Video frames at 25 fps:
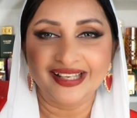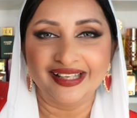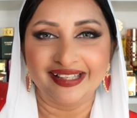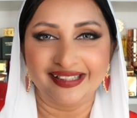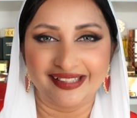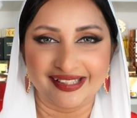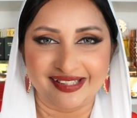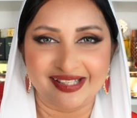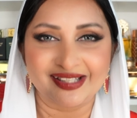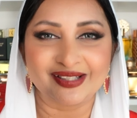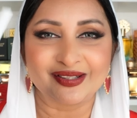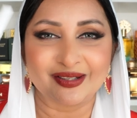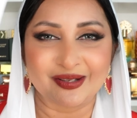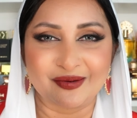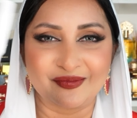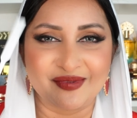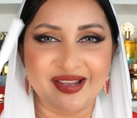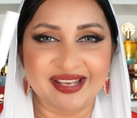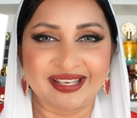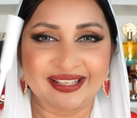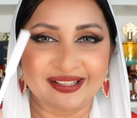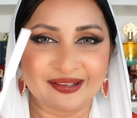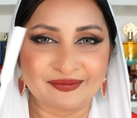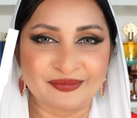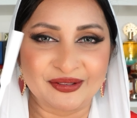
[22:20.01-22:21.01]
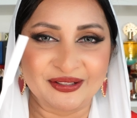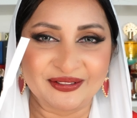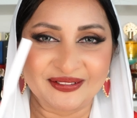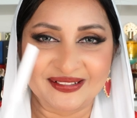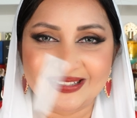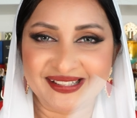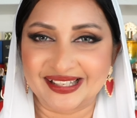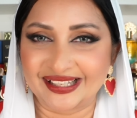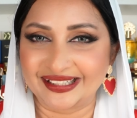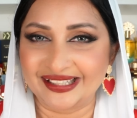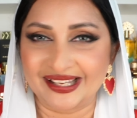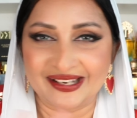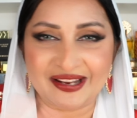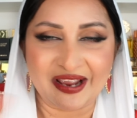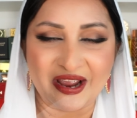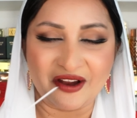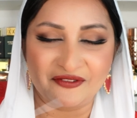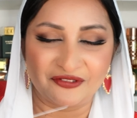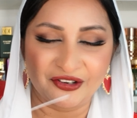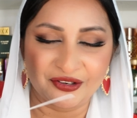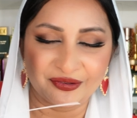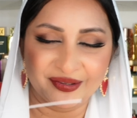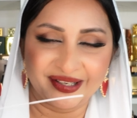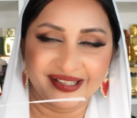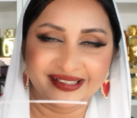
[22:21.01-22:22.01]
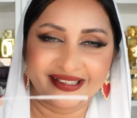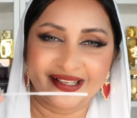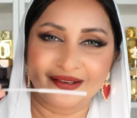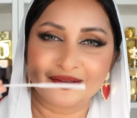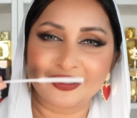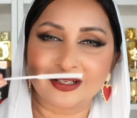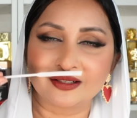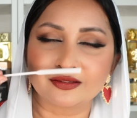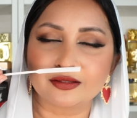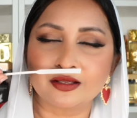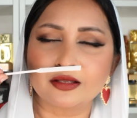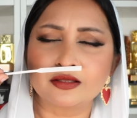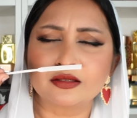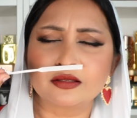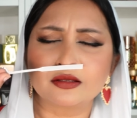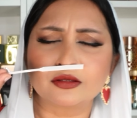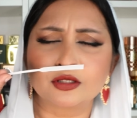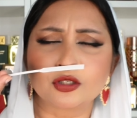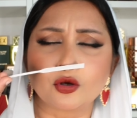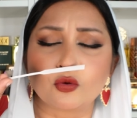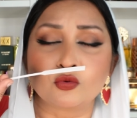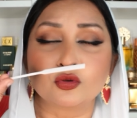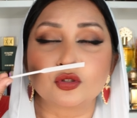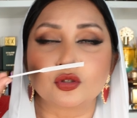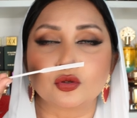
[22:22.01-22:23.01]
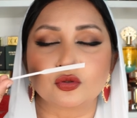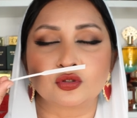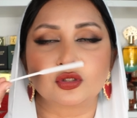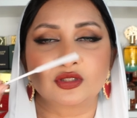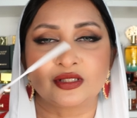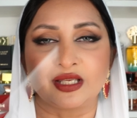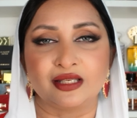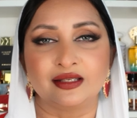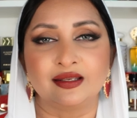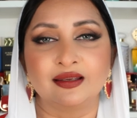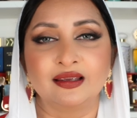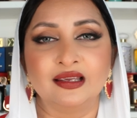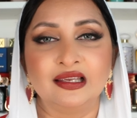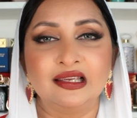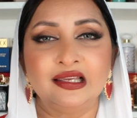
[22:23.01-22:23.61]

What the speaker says: This is going to make an appearance like that everywhere now because it's so, so stunning.